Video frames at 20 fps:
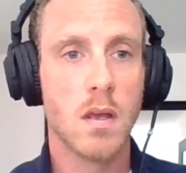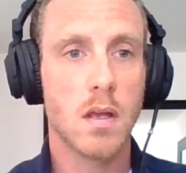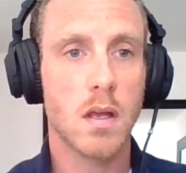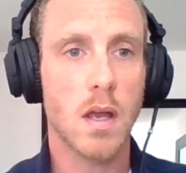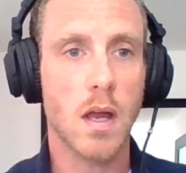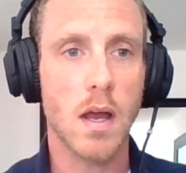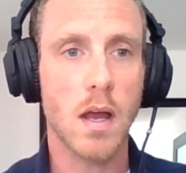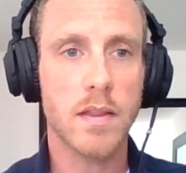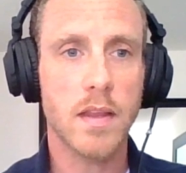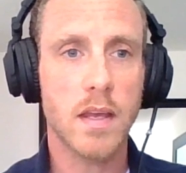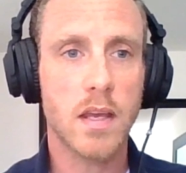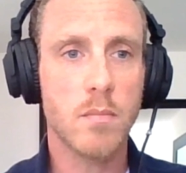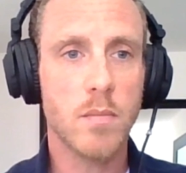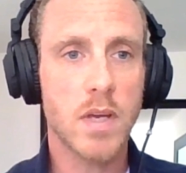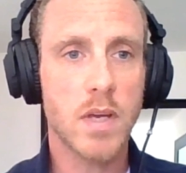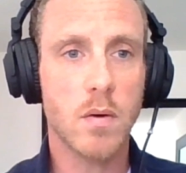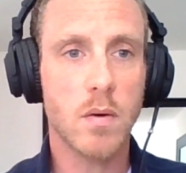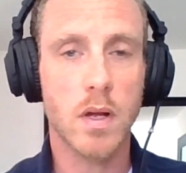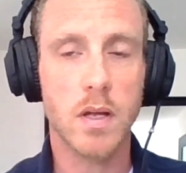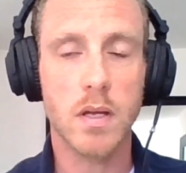Yeah, and they can be
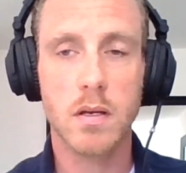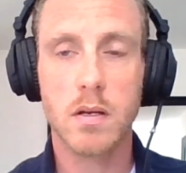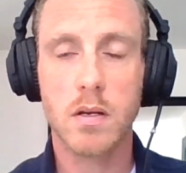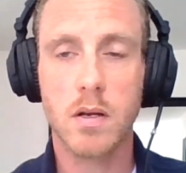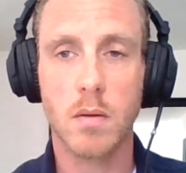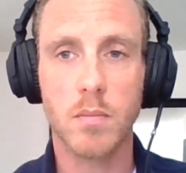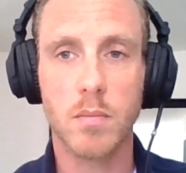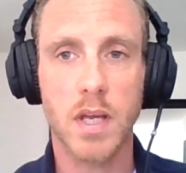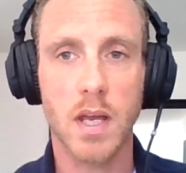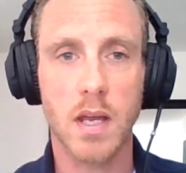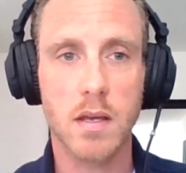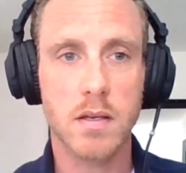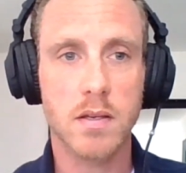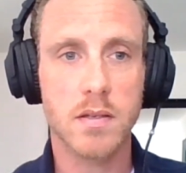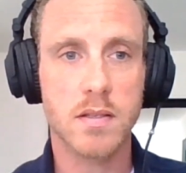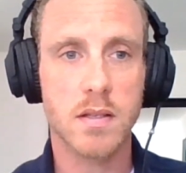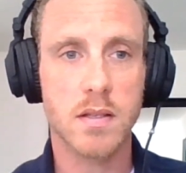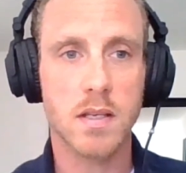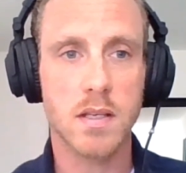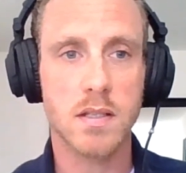quite complicated
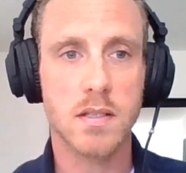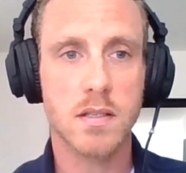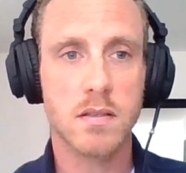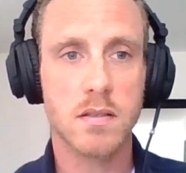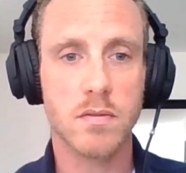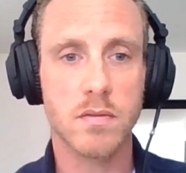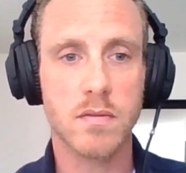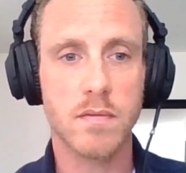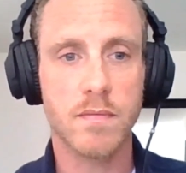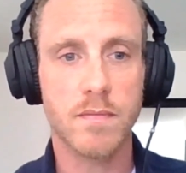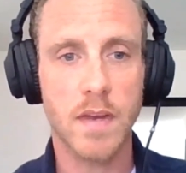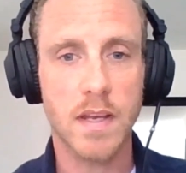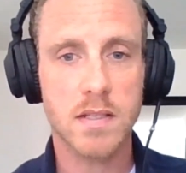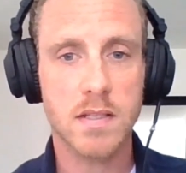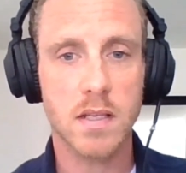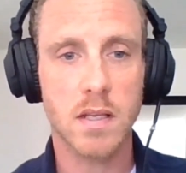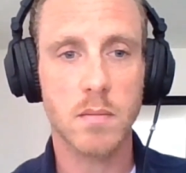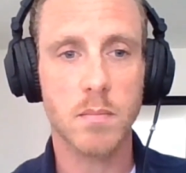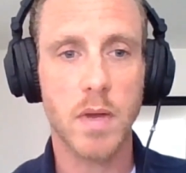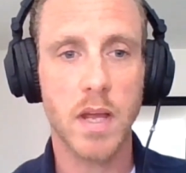because of these sort of
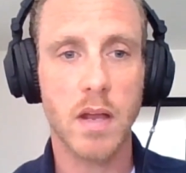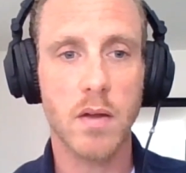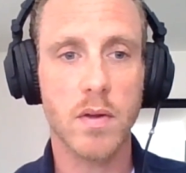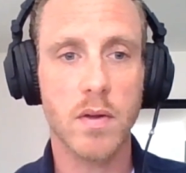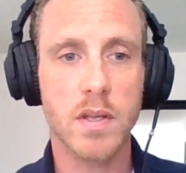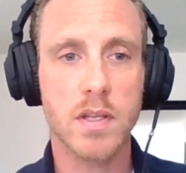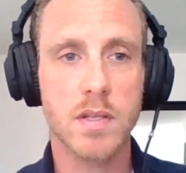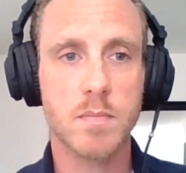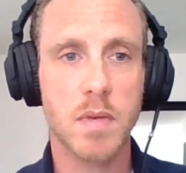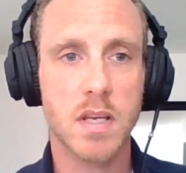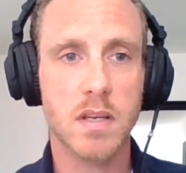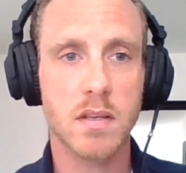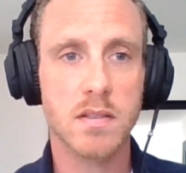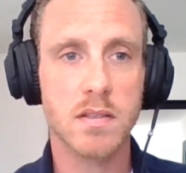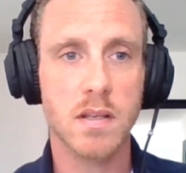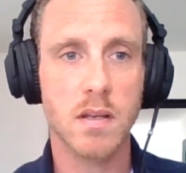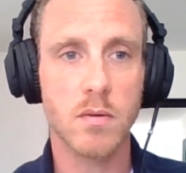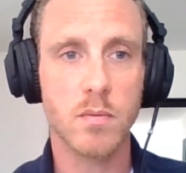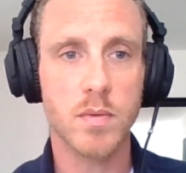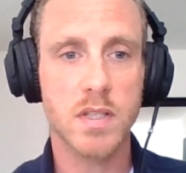vesting periods, because
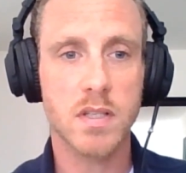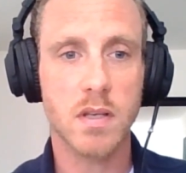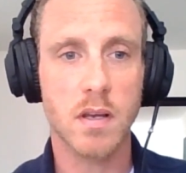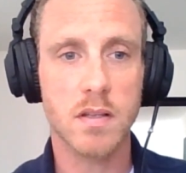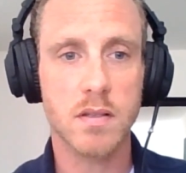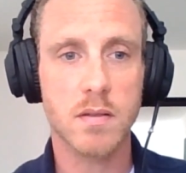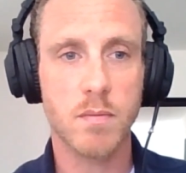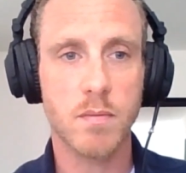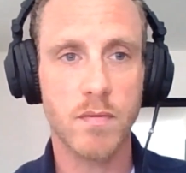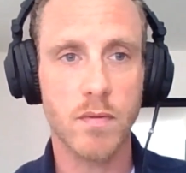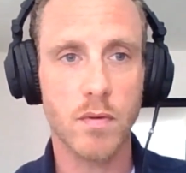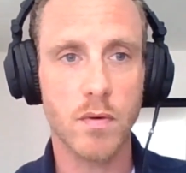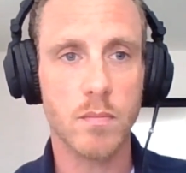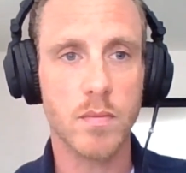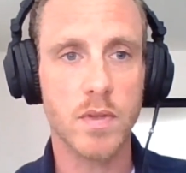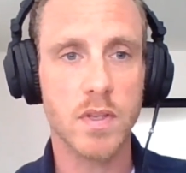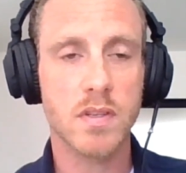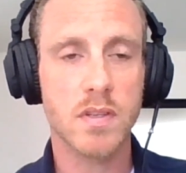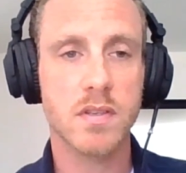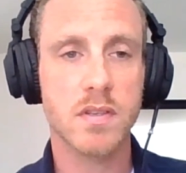they will be tied to
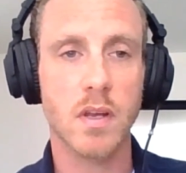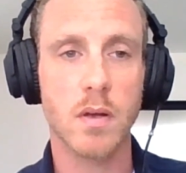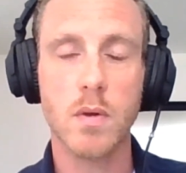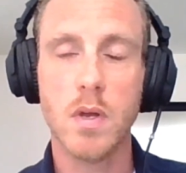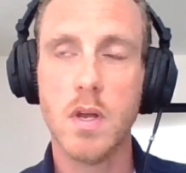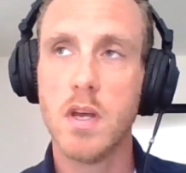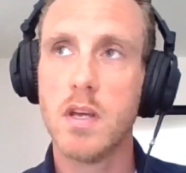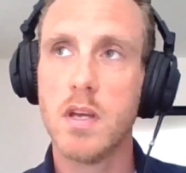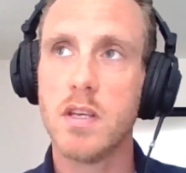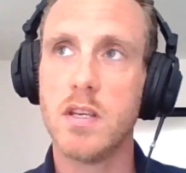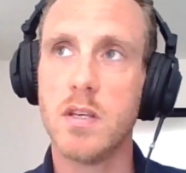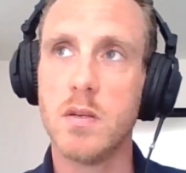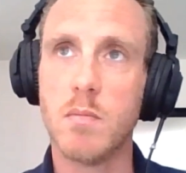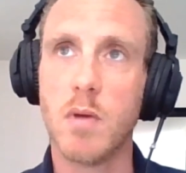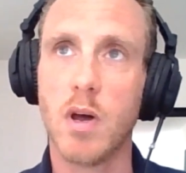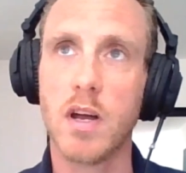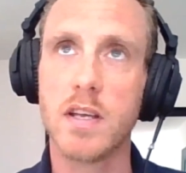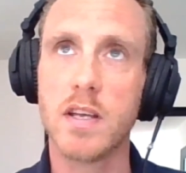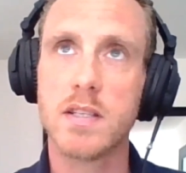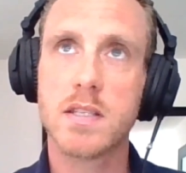performance. So you
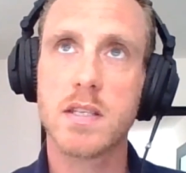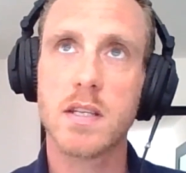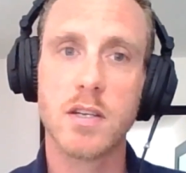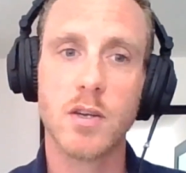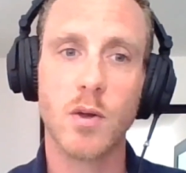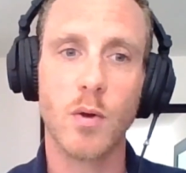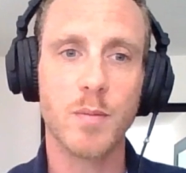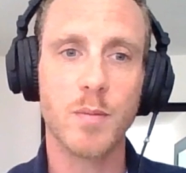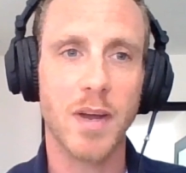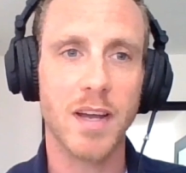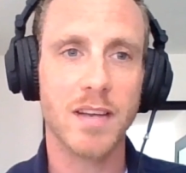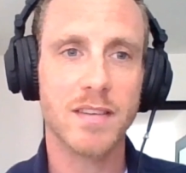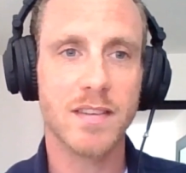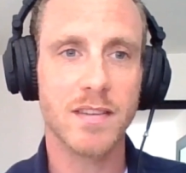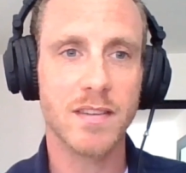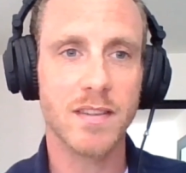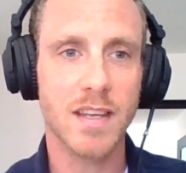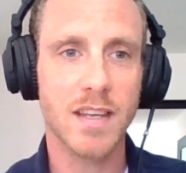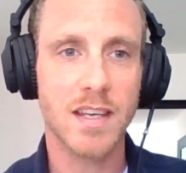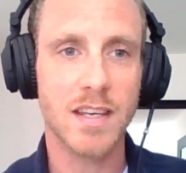might, going back to
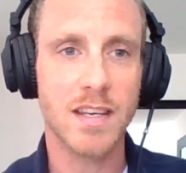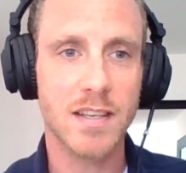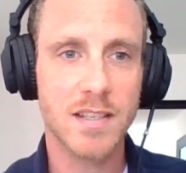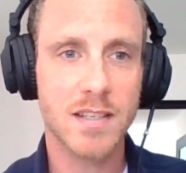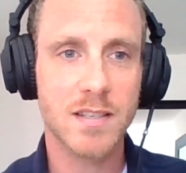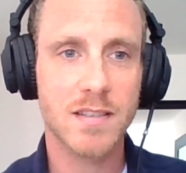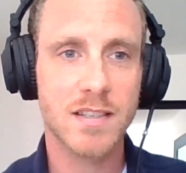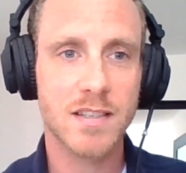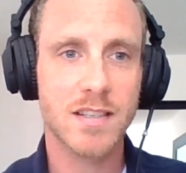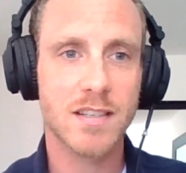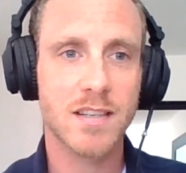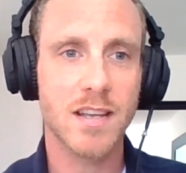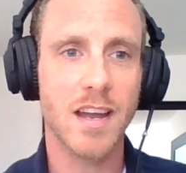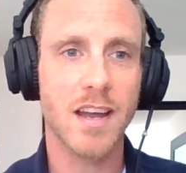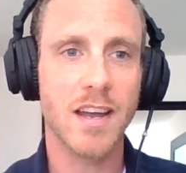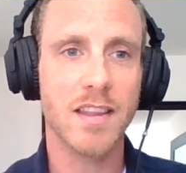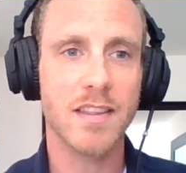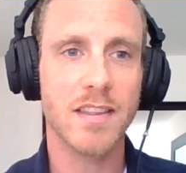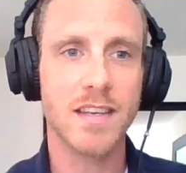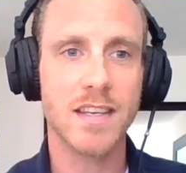the
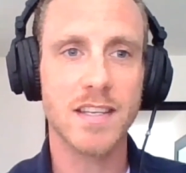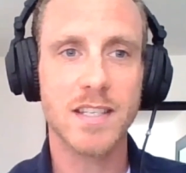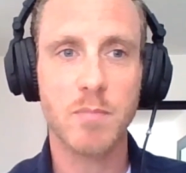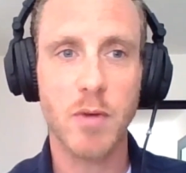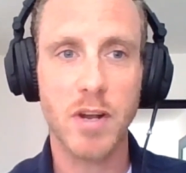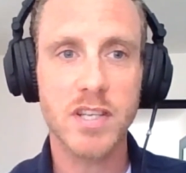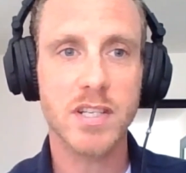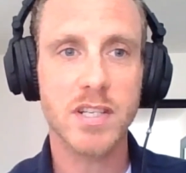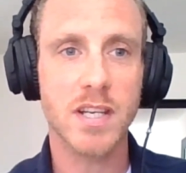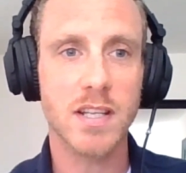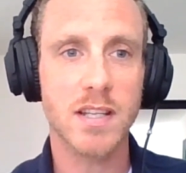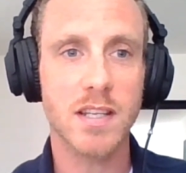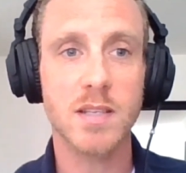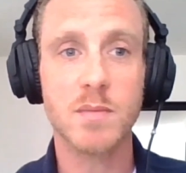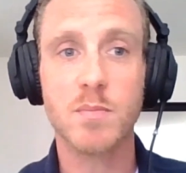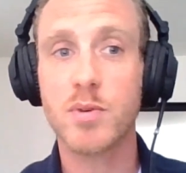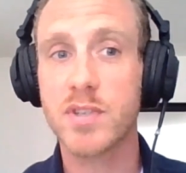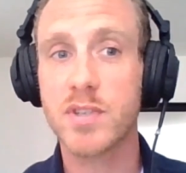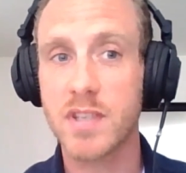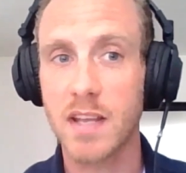spreadsheet that's
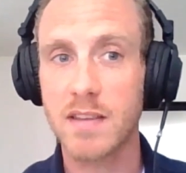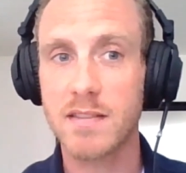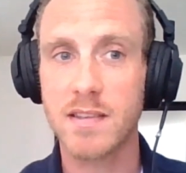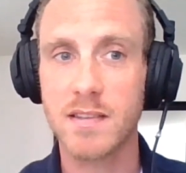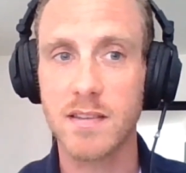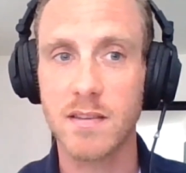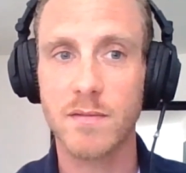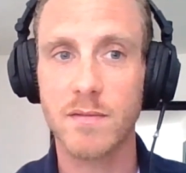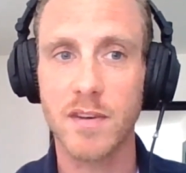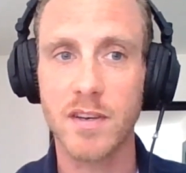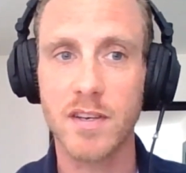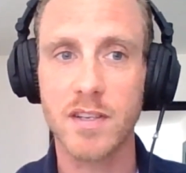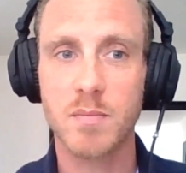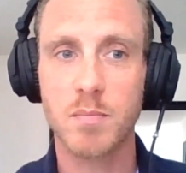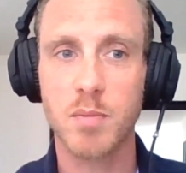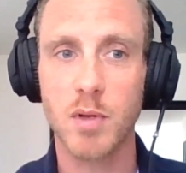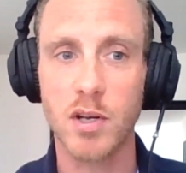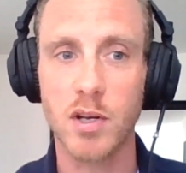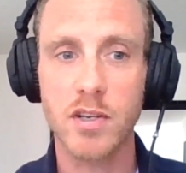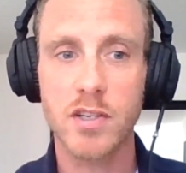presented at first
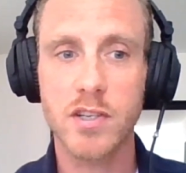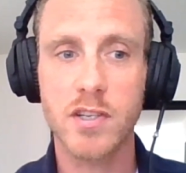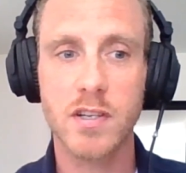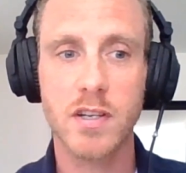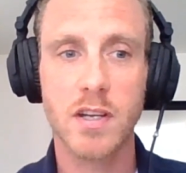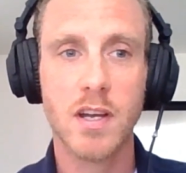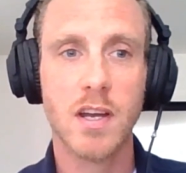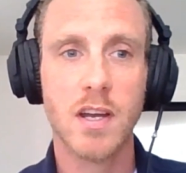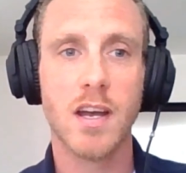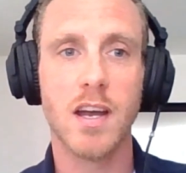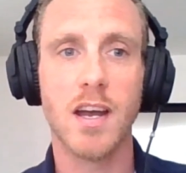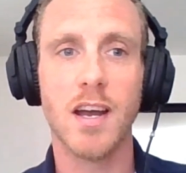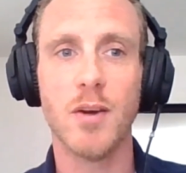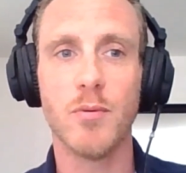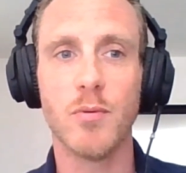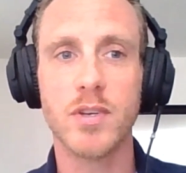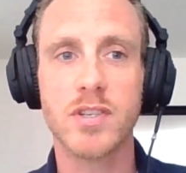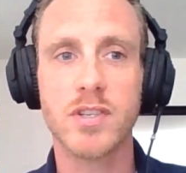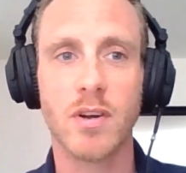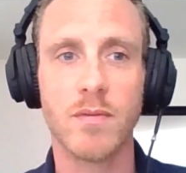blush,
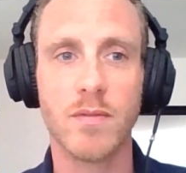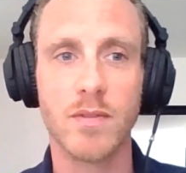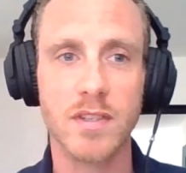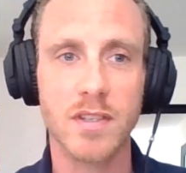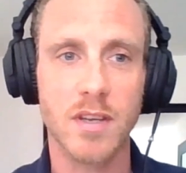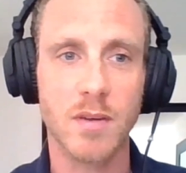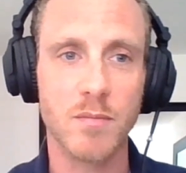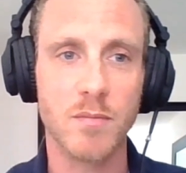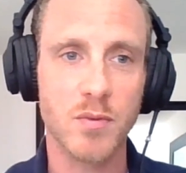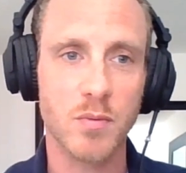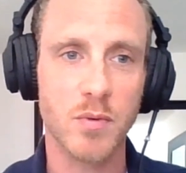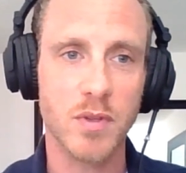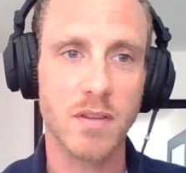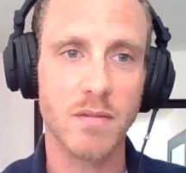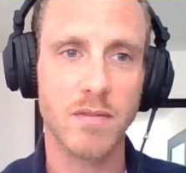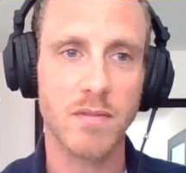which often comes with the